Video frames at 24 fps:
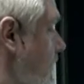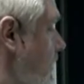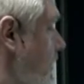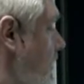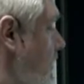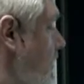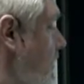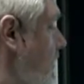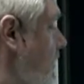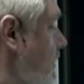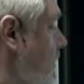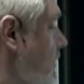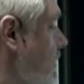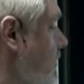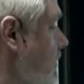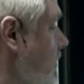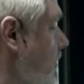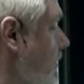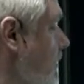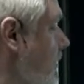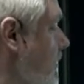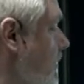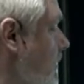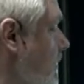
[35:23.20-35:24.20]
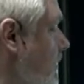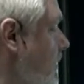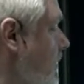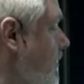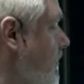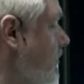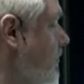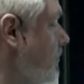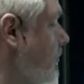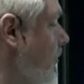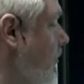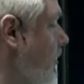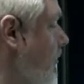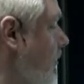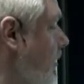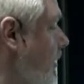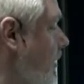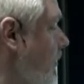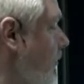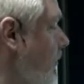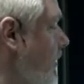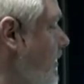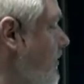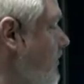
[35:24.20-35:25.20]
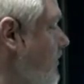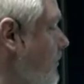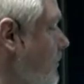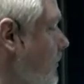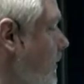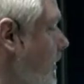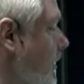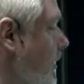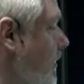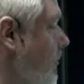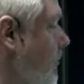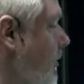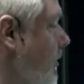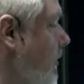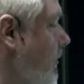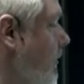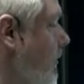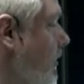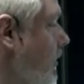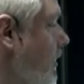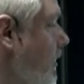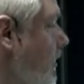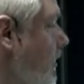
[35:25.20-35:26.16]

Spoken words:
So there's probably a reason why they're powered off,